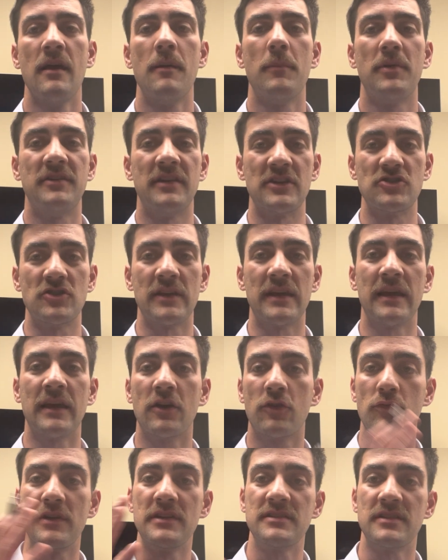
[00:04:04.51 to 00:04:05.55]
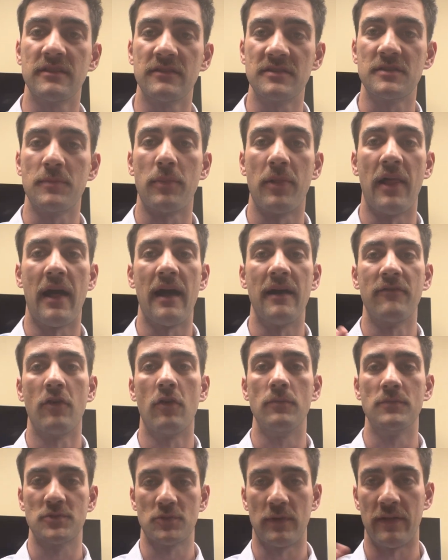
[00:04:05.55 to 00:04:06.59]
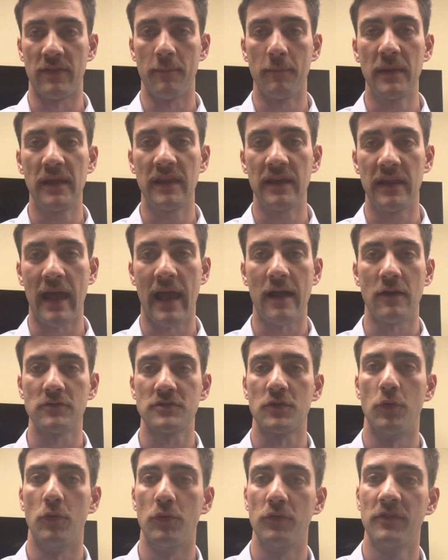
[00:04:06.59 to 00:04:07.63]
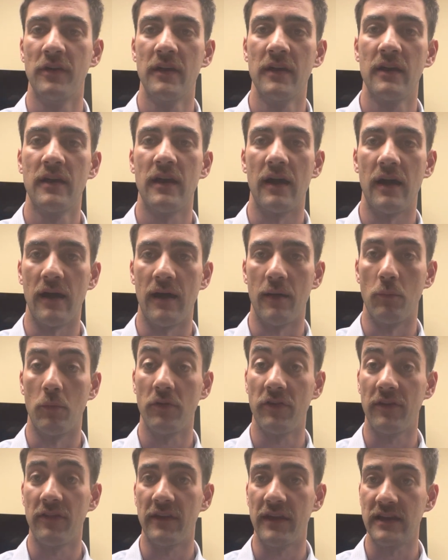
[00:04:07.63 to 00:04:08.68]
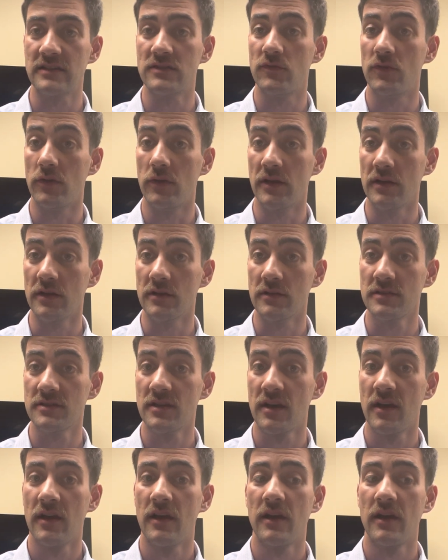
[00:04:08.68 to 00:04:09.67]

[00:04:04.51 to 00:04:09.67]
potentially increasing the supply of homes around the median household within the next few years,